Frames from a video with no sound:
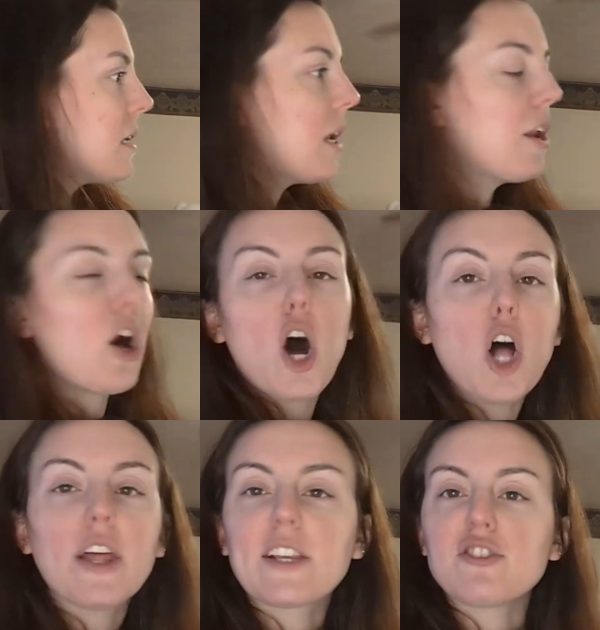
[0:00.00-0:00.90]
and
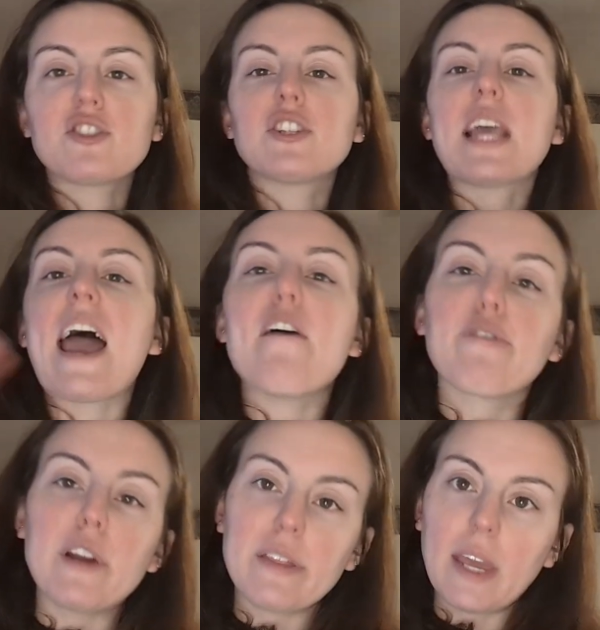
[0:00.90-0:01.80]
all like just
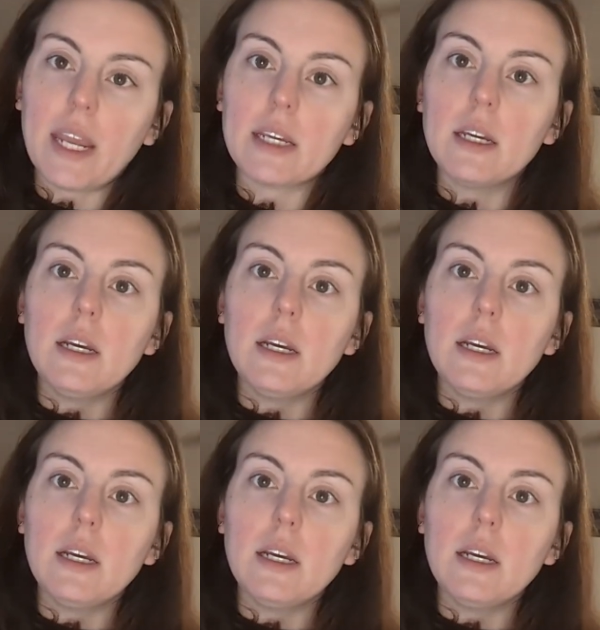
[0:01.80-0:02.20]
everything.